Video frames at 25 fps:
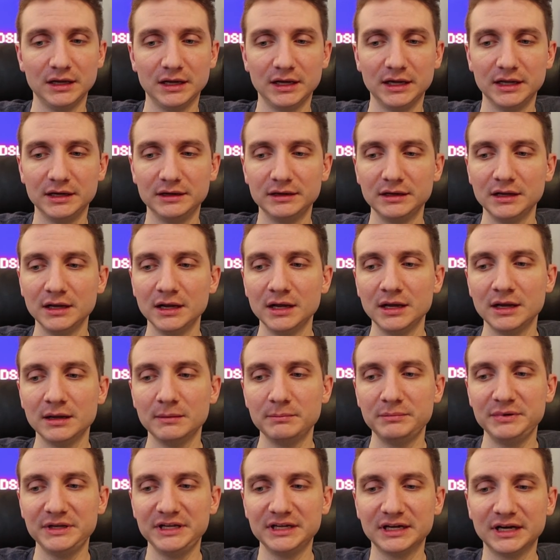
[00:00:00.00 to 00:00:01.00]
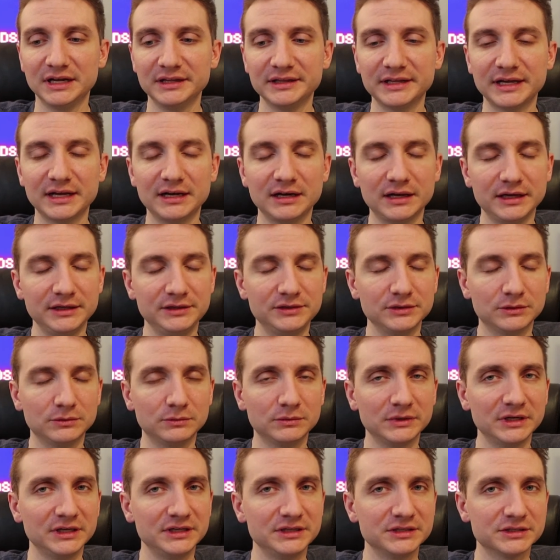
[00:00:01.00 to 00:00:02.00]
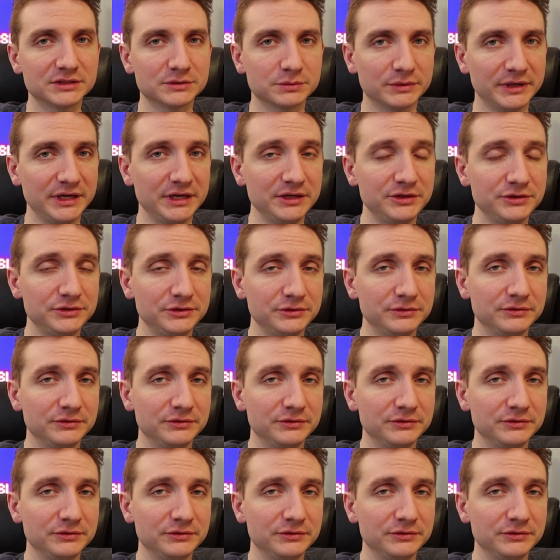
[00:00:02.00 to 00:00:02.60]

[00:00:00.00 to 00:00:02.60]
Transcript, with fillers: And Beyond that, I don't want to dissuade